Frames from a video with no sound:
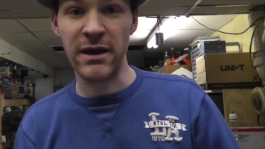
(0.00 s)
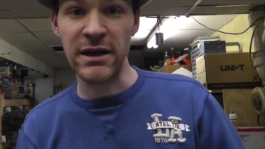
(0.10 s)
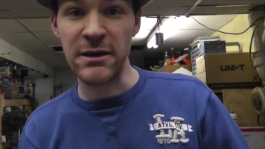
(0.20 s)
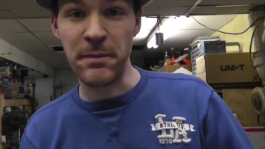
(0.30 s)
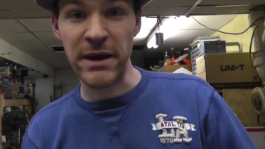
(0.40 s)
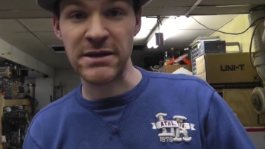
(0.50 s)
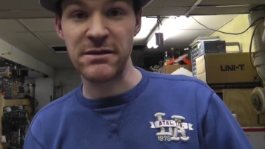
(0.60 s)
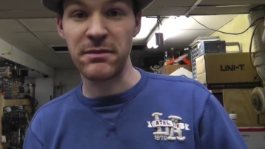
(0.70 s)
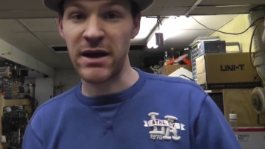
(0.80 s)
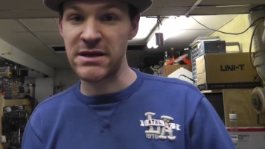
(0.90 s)
I need to pick
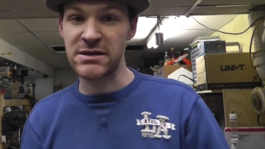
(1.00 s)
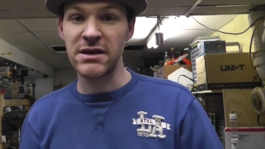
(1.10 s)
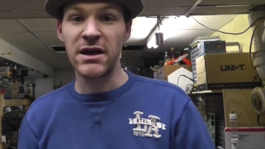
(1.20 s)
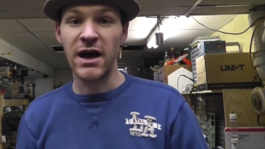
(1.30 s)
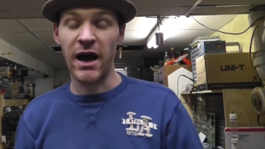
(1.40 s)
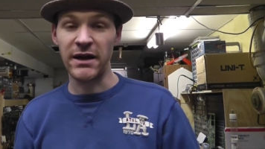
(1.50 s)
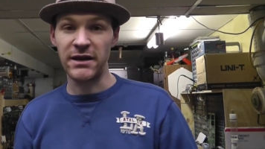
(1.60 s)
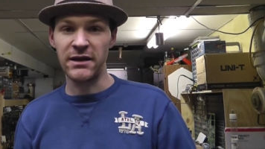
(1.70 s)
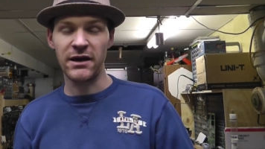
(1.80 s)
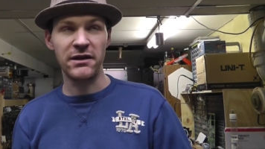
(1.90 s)
somebody's
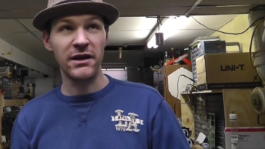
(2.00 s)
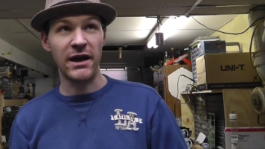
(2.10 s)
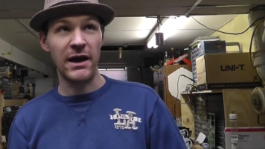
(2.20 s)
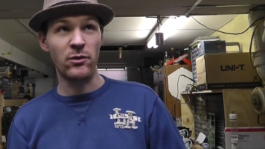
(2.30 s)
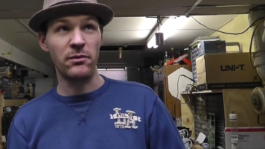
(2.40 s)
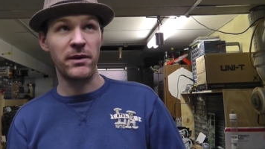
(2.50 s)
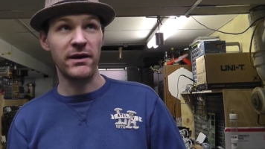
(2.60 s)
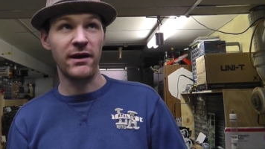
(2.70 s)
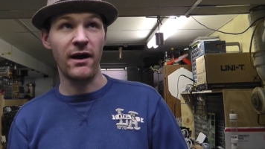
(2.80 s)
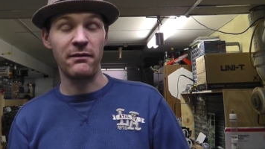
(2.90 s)
idea. I think I had one
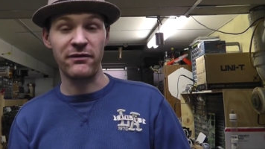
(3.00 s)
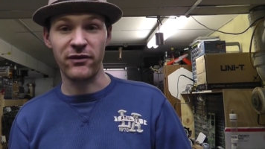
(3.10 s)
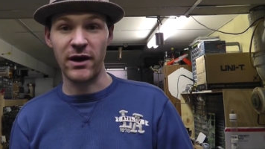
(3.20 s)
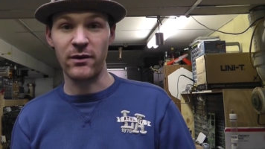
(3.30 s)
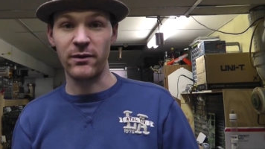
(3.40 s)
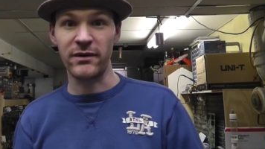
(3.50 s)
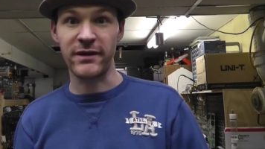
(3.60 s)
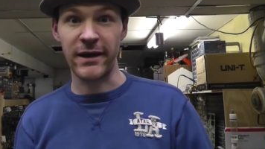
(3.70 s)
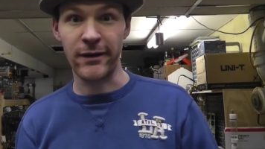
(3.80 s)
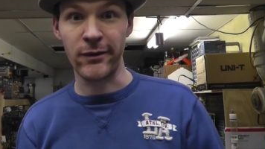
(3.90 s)
picked out, but I forgot what it
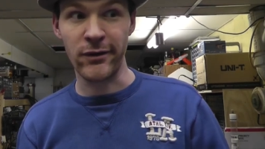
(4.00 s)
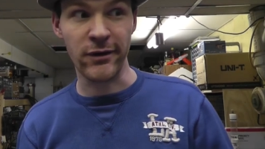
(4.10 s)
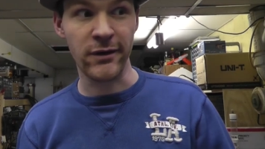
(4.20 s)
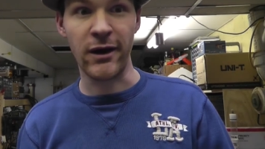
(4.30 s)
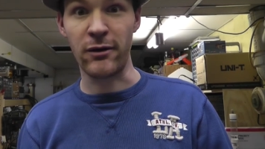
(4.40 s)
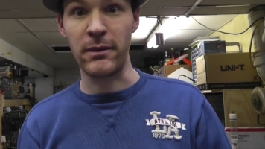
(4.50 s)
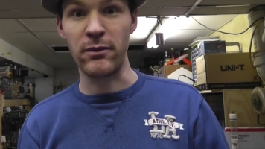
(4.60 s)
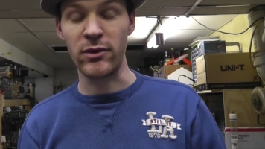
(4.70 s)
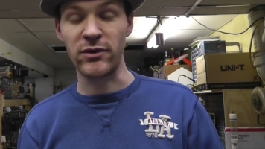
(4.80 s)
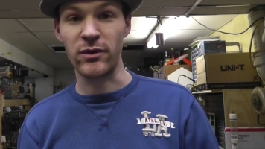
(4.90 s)
was. I gotta go look. I don't
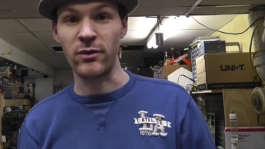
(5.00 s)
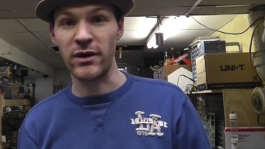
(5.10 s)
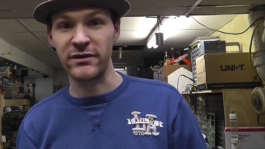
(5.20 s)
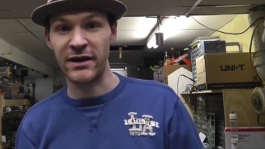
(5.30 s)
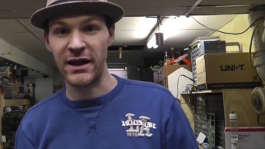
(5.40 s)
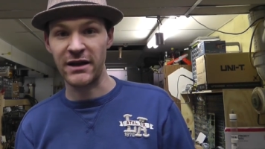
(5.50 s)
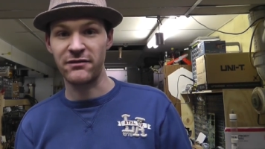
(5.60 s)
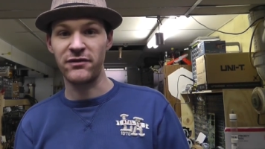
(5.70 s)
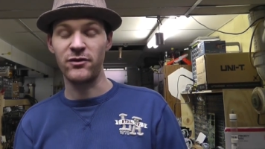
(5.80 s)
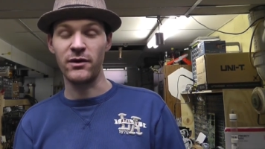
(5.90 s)
remember which one it was. I
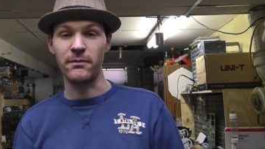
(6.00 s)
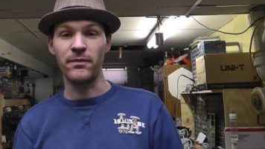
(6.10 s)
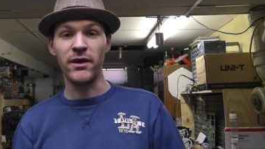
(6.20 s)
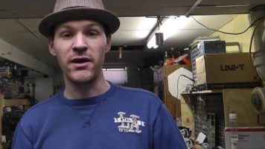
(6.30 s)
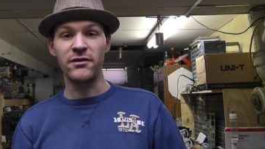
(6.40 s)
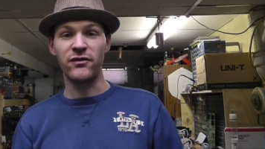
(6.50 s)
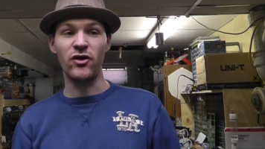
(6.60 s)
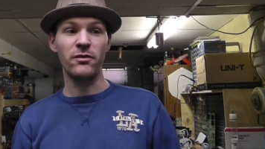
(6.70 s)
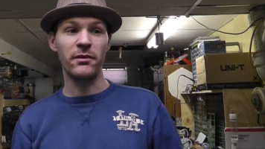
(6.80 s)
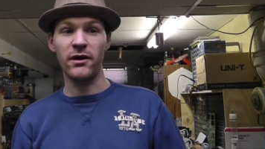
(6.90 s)
liked a few of them. A
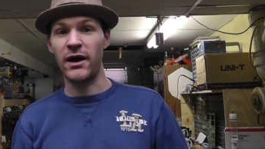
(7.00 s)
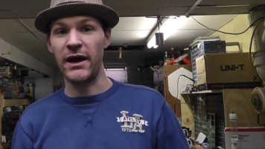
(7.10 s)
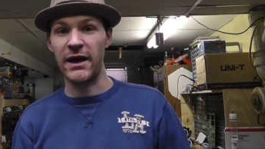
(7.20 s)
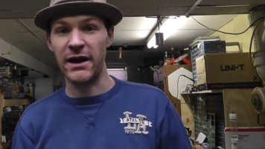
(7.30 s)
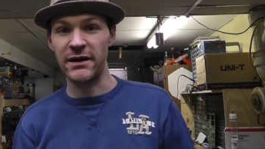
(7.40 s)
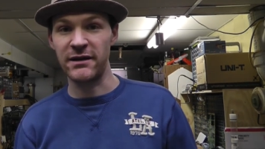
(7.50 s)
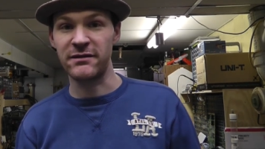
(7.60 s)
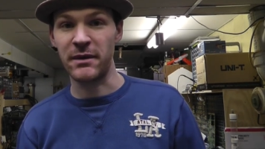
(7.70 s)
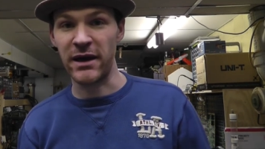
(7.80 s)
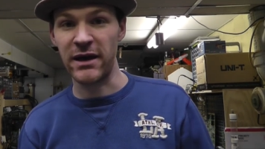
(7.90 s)
few of them I had
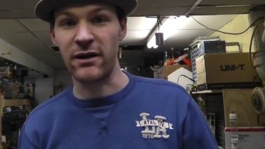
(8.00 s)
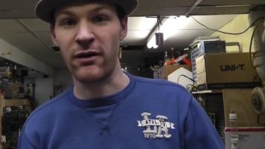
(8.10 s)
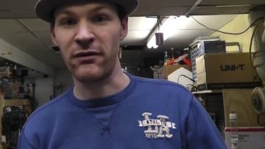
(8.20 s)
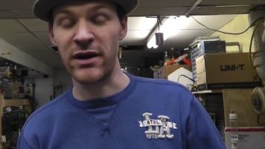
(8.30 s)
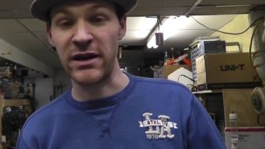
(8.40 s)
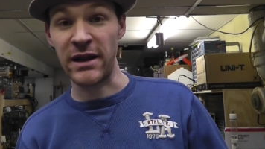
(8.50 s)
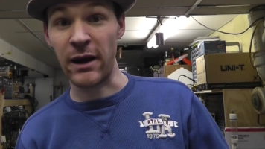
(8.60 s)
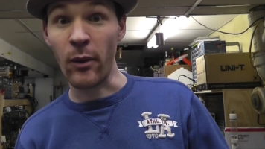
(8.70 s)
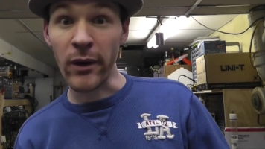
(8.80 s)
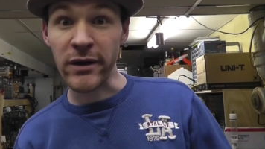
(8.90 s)
ideas in my head already that
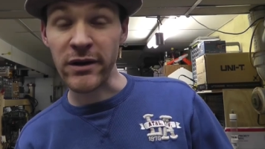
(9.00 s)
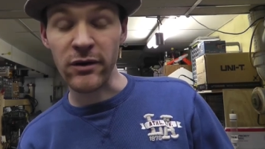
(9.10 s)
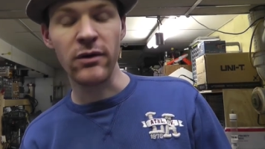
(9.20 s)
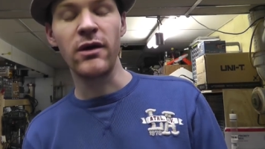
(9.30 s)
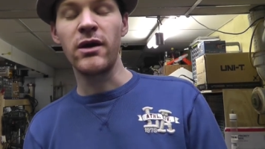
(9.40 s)
I wanted to do.